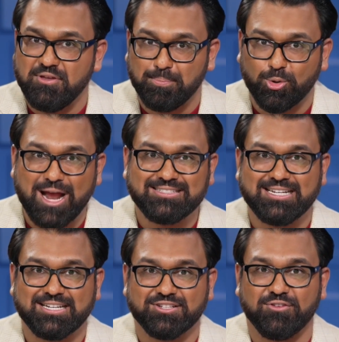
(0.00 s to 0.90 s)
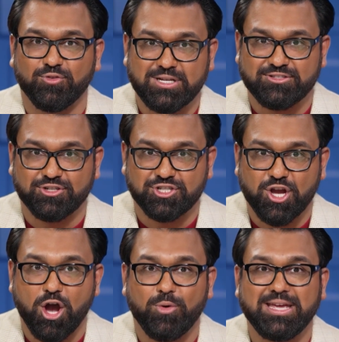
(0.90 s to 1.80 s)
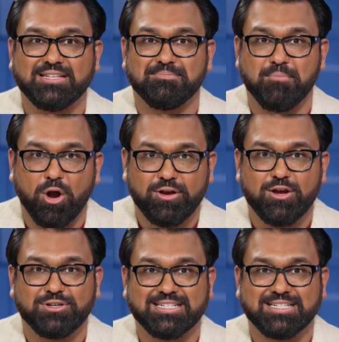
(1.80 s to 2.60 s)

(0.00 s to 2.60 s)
the president of Research Co. He is Mario